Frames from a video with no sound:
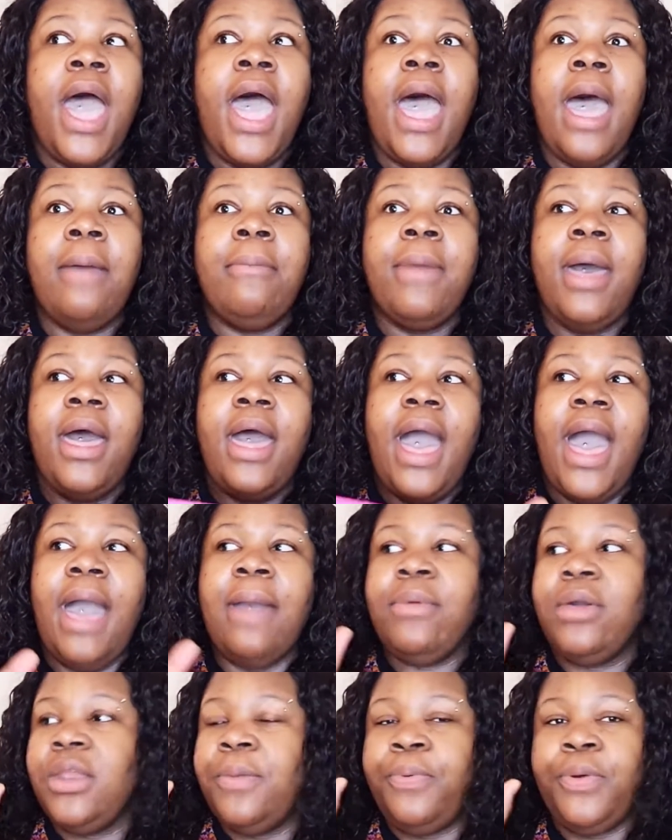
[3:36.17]
I'm
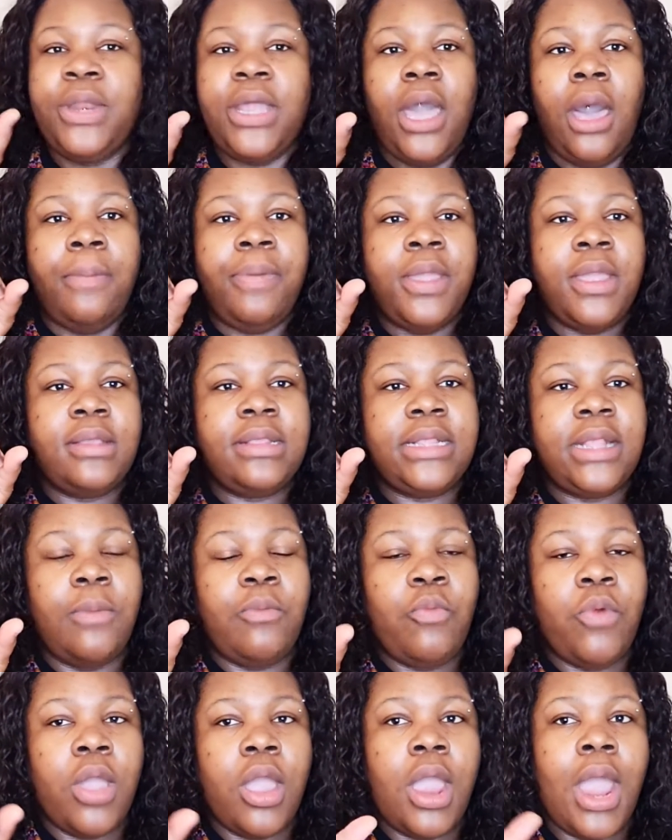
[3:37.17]
going to put it up here
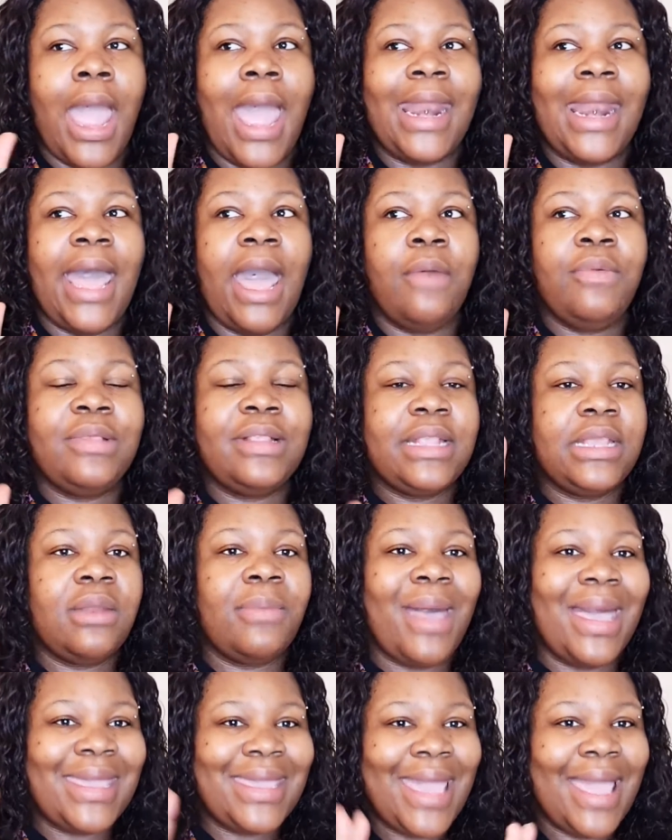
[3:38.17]
somewhere. And I was
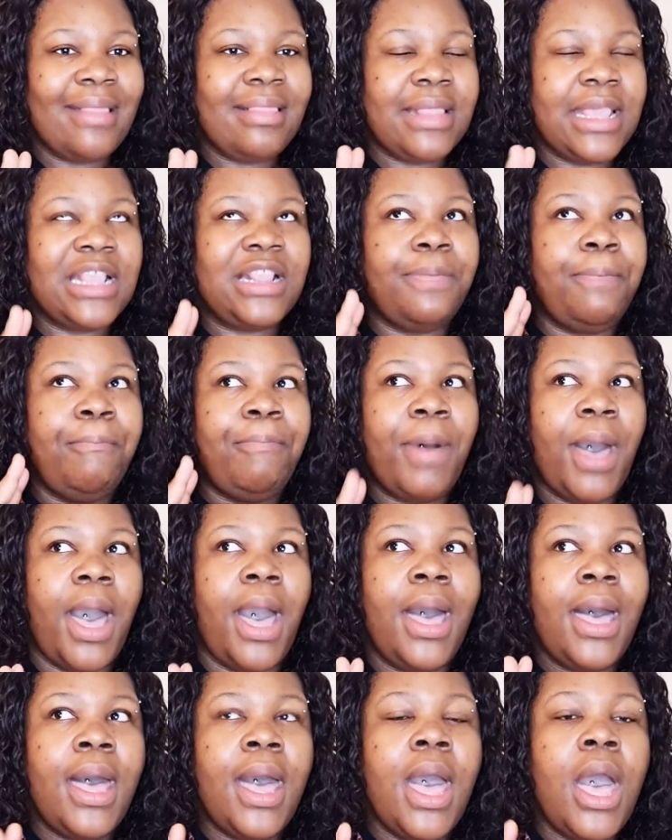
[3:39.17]
thinking about getting this.
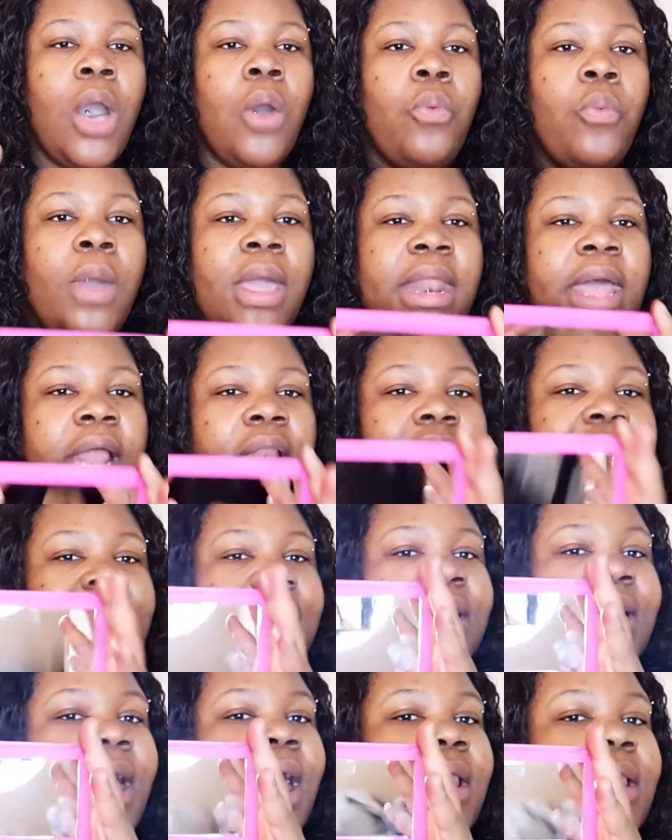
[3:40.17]
But when I looked
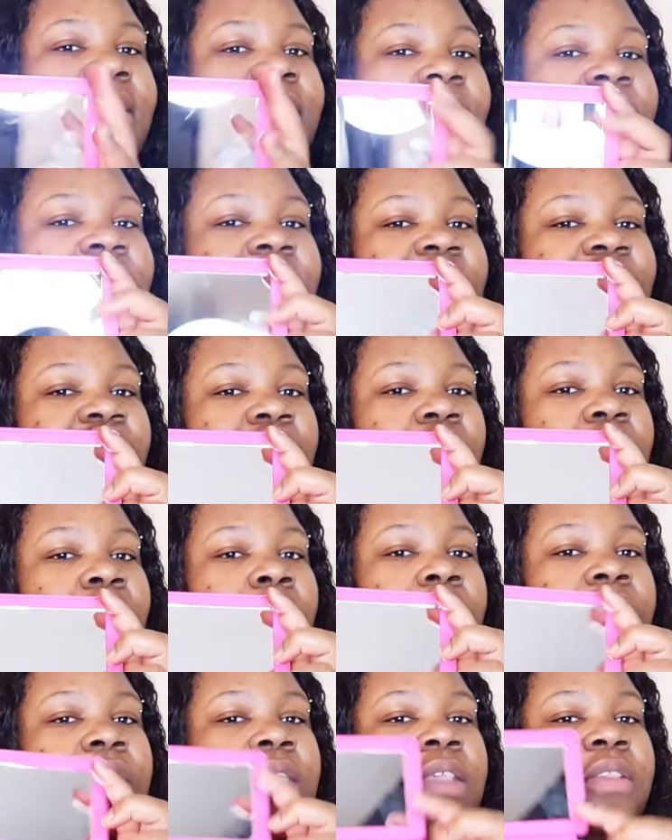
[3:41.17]
at the colors, I was like, you know
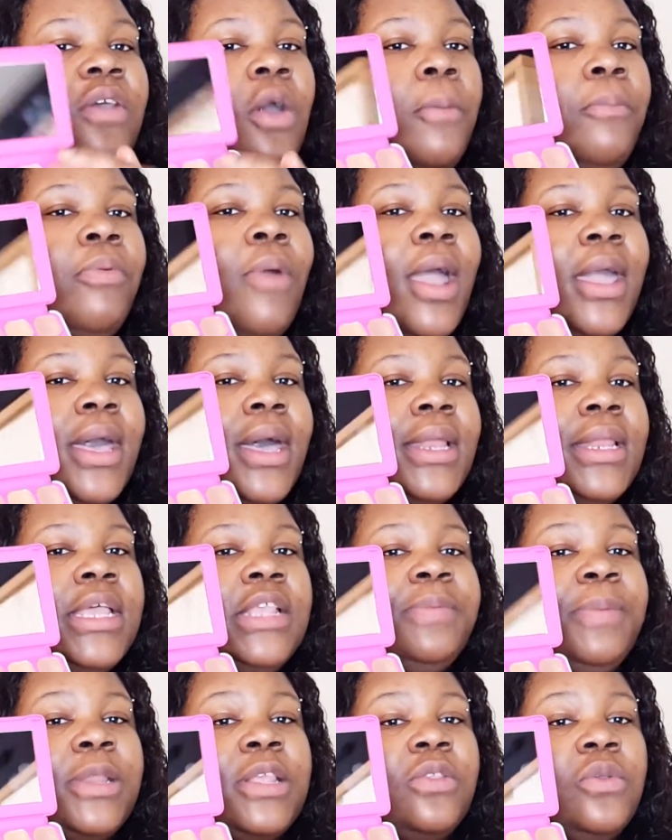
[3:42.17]
what? These got bright
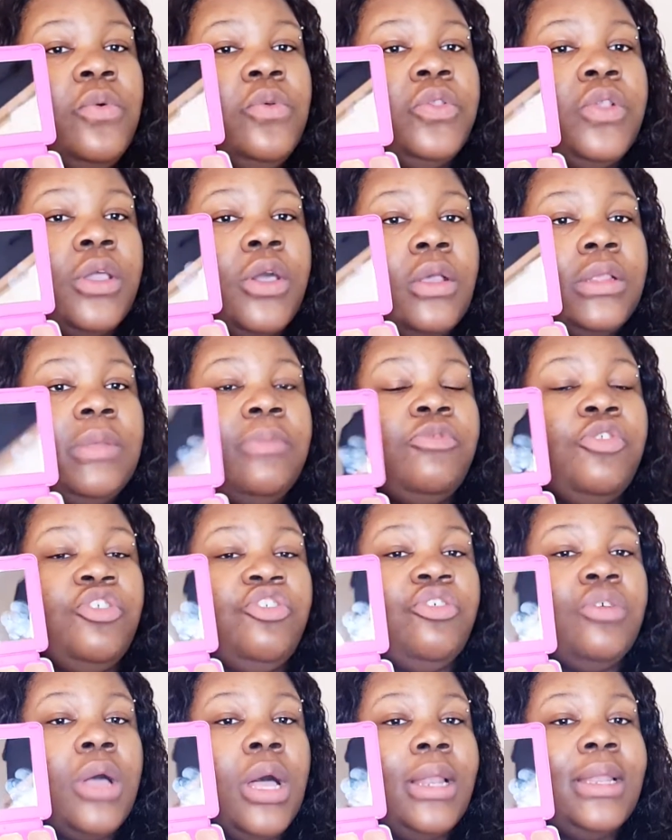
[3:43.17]
colors, but it's also got some
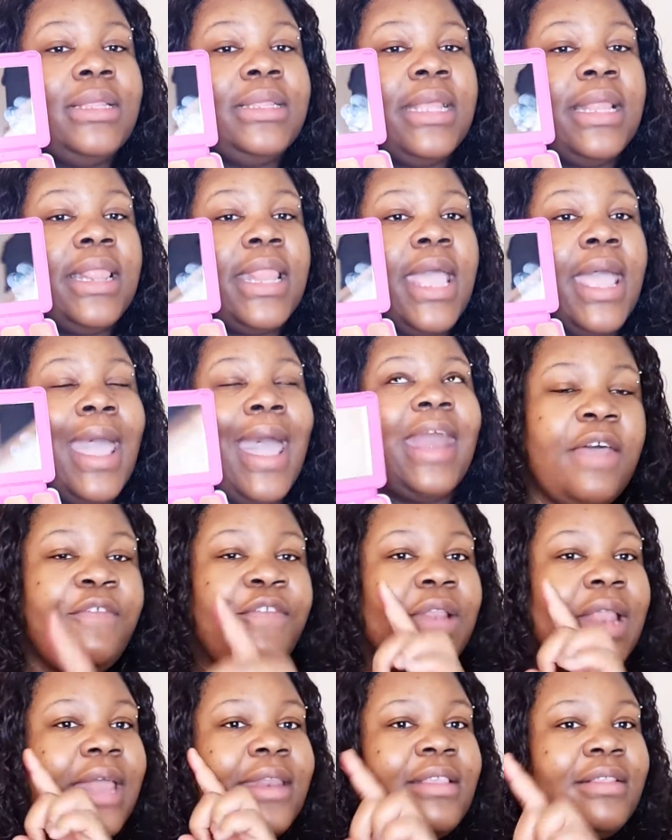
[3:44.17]
neutral colors in there. And I
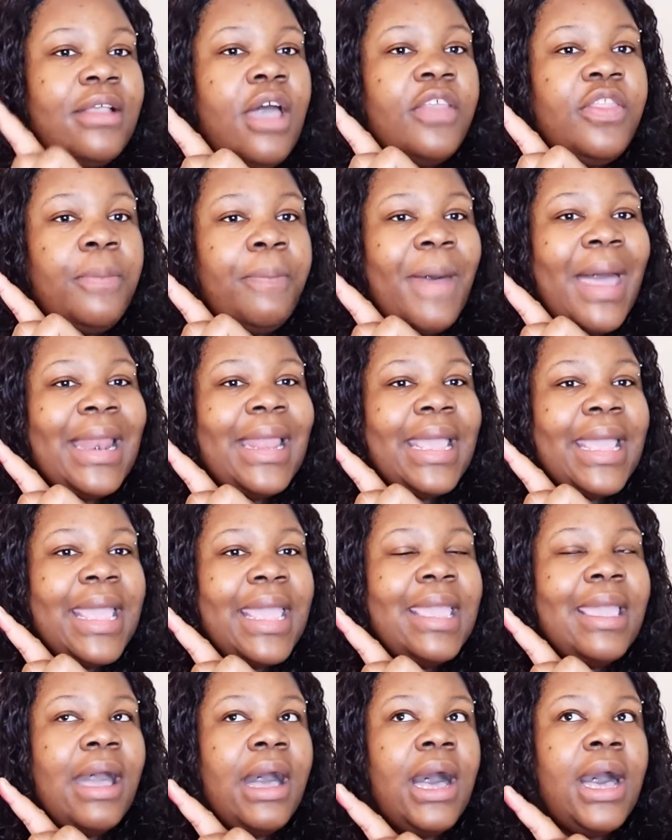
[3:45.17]
feel like this other palette
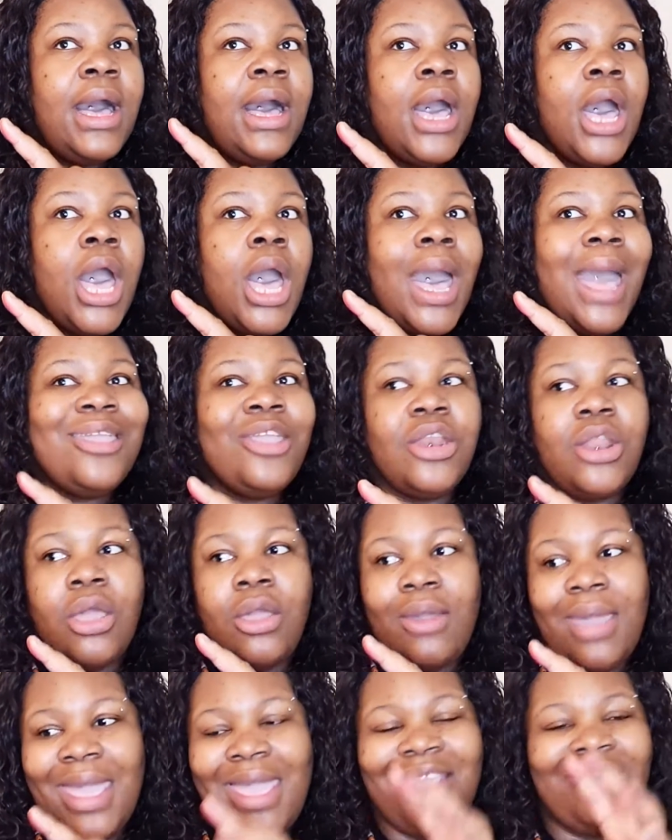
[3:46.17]
here, you
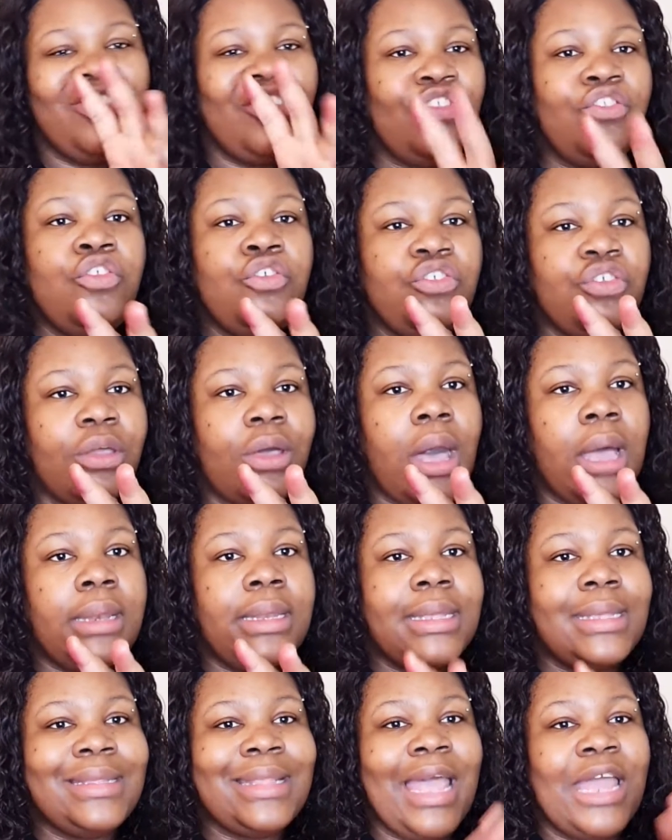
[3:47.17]
know, it's just neutral
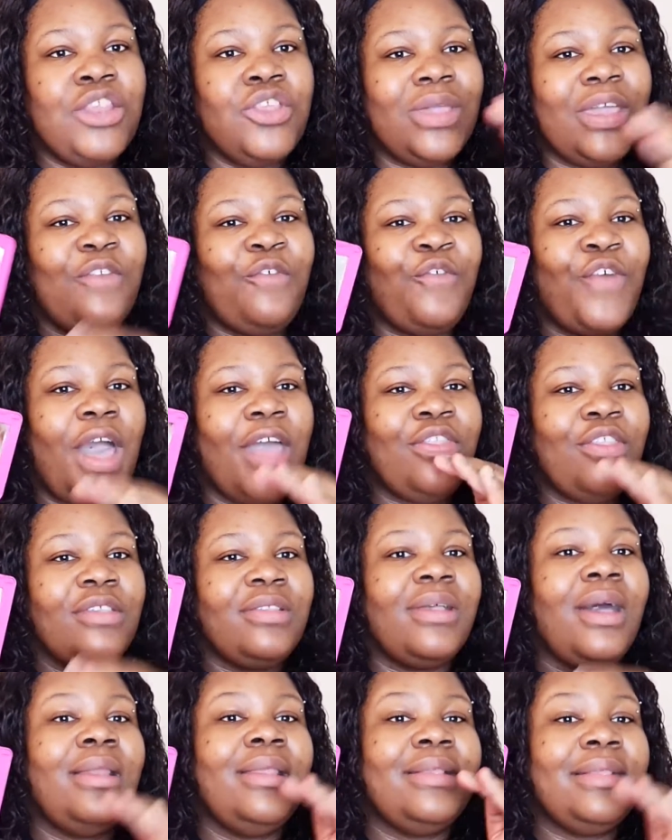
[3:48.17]
colors and you can find
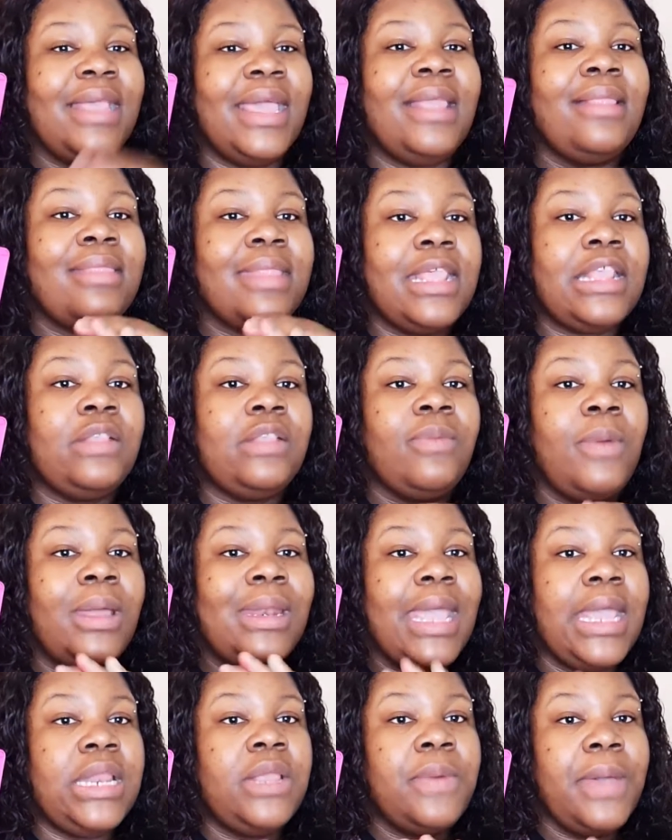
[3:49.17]
those colors in this
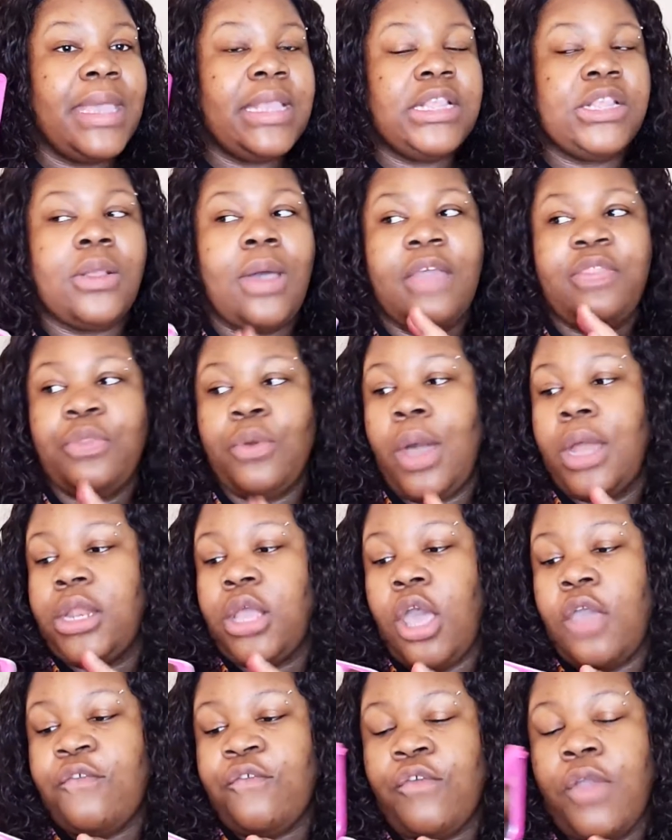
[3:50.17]
one anyway. So I thought
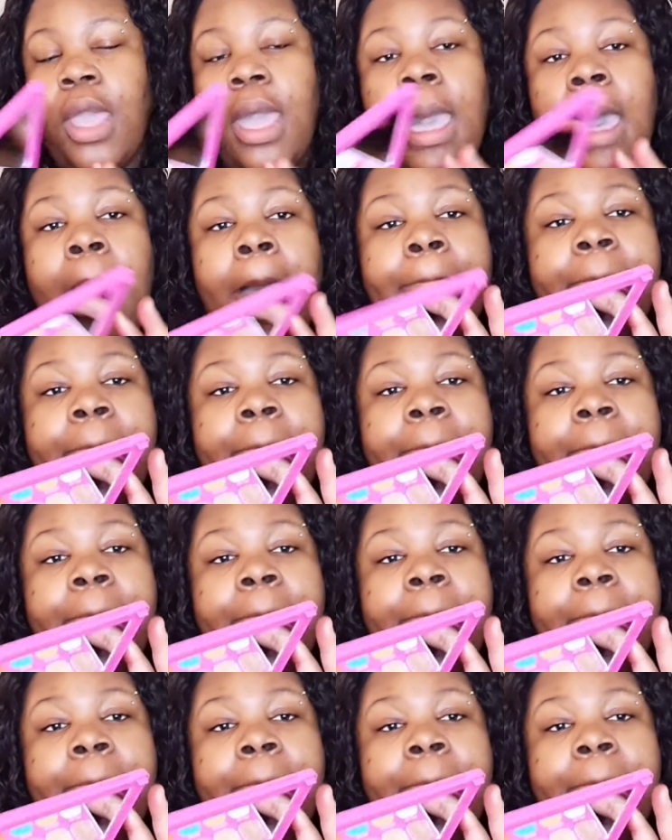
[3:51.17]
I'd go for it.